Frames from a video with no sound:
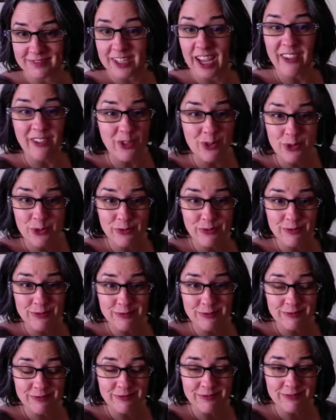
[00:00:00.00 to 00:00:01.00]
Have you?
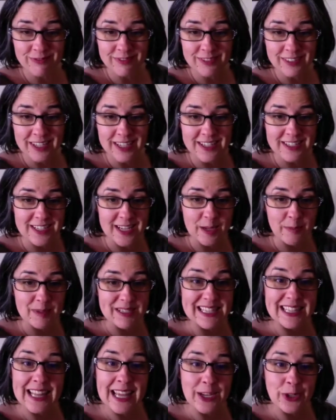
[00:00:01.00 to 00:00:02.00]
His name
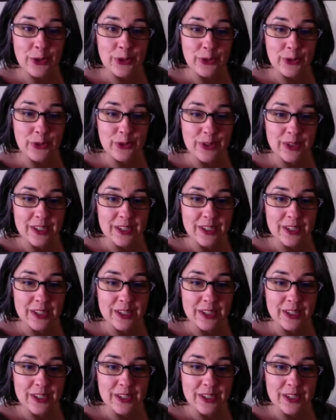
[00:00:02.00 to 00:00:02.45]
is Lenu,